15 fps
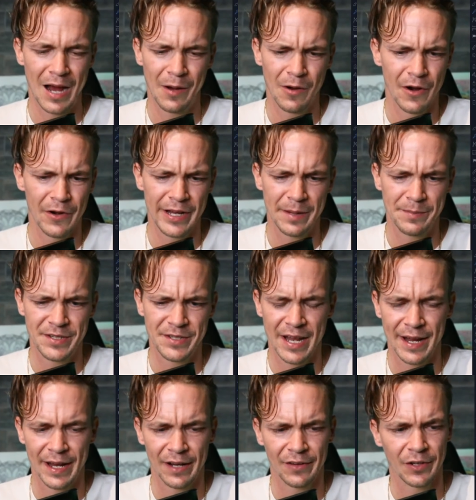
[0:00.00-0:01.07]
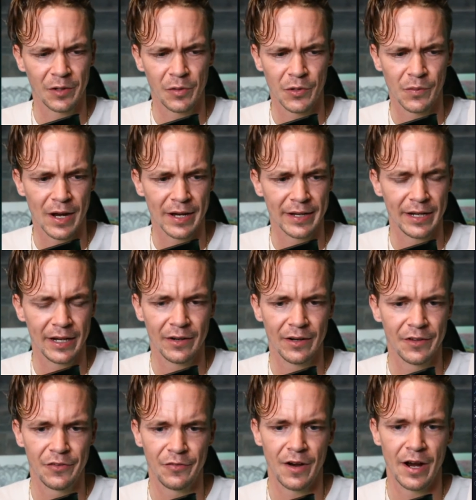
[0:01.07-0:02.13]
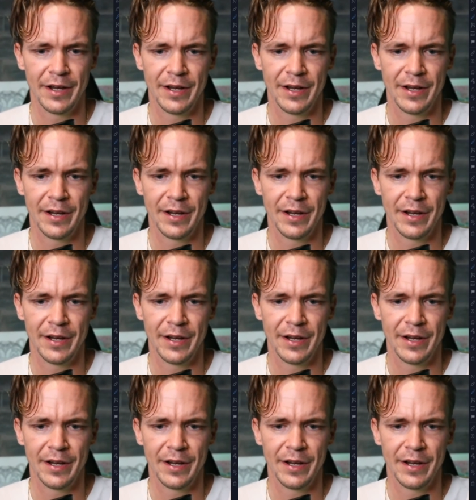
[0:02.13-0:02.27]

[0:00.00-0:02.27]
We're already up 10x. Like, what do I care? It's fine.